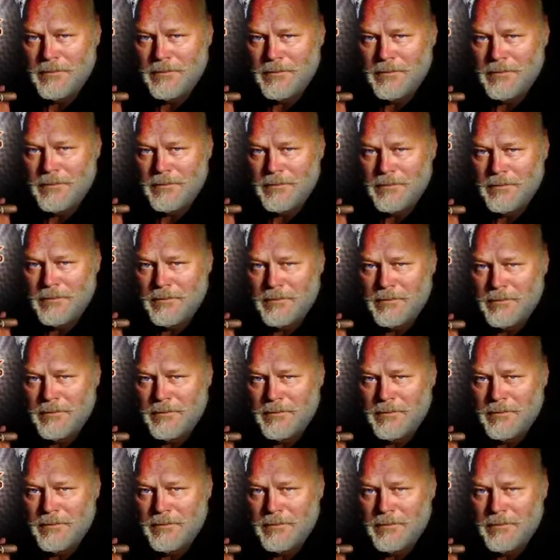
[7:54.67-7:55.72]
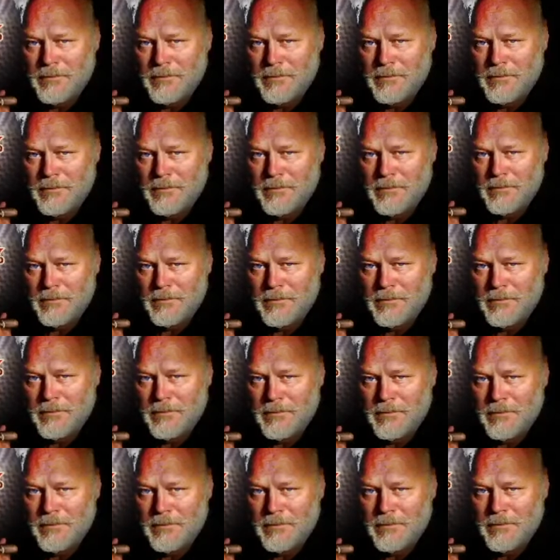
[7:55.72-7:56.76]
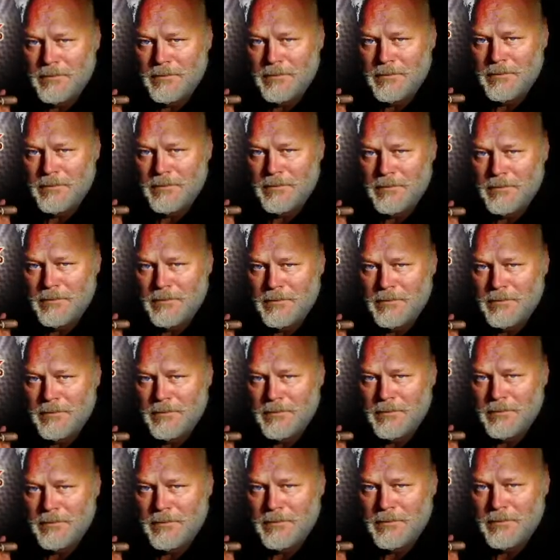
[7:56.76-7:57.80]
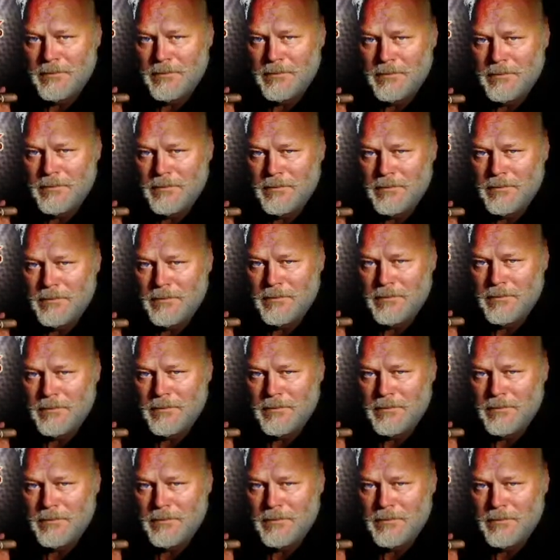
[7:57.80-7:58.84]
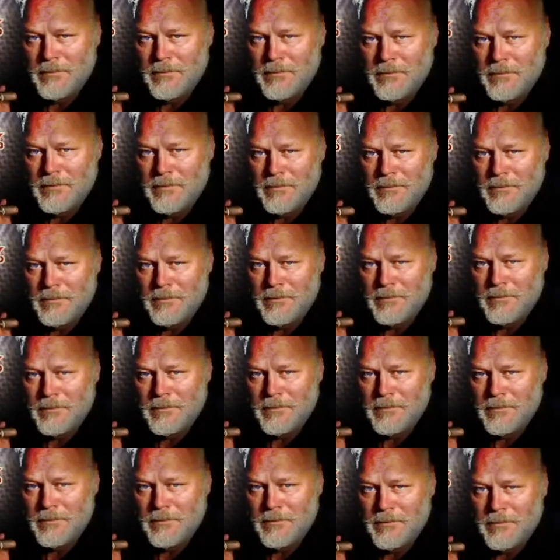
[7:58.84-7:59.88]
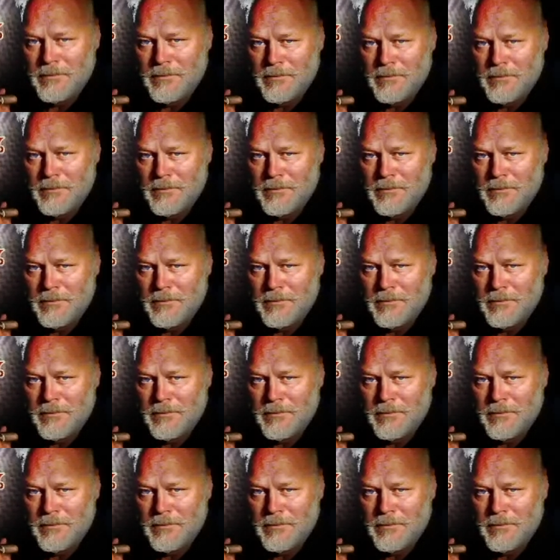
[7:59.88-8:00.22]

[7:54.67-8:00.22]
(not speaking)